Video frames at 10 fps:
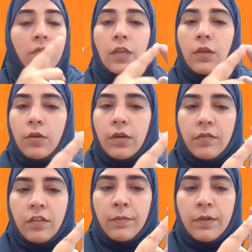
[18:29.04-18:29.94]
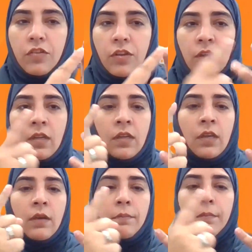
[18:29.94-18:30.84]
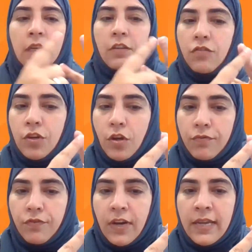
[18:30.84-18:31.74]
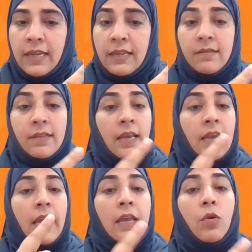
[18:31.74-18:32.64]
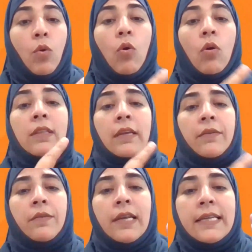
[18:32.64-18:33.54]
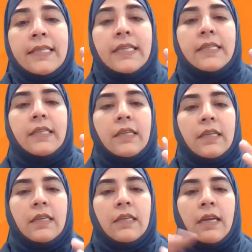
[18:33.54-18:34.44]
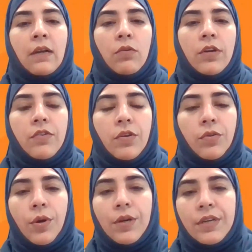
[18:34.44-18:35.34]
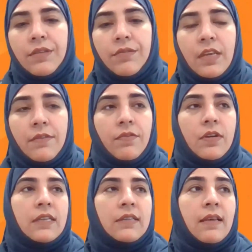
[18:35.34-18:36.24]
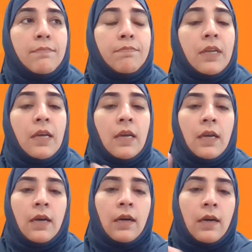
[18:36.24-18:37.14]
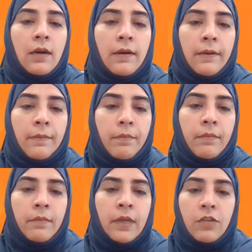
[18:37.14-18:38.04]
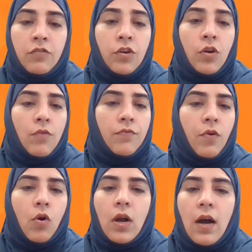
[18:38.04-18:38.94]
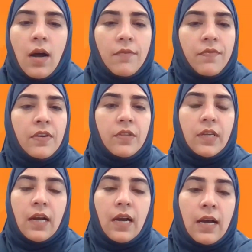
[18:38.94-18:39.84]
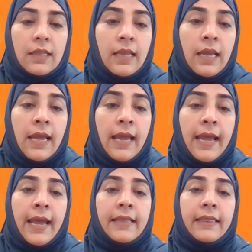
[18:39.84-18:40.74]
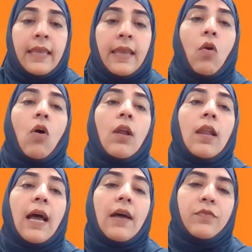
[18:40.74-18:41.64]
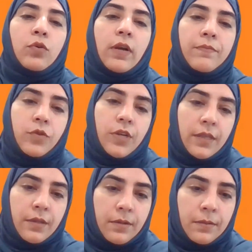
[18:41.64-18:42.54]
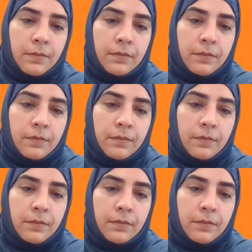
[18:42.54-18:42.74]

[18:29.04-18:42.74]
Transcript: Securities Commission, Ministry of Finance, and all the related regulatory authorities, say for example, Ministry of Awqaf and Zakat, and they all have to come together.